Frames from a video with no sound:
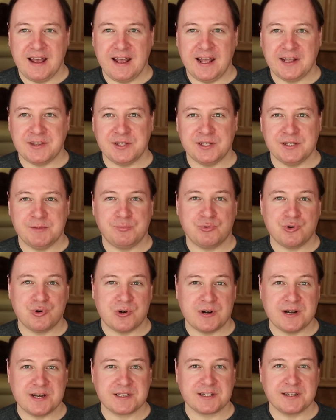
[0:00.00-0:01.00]
the
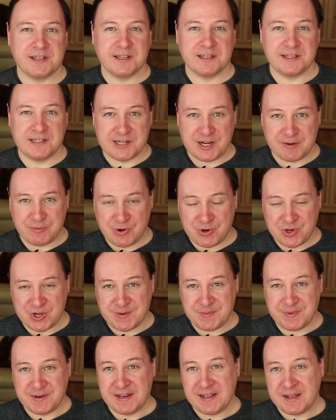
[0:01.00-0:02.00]
brewer at Kildare
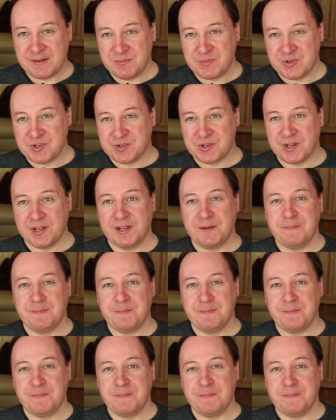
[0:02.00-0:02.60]
Brewing Company, and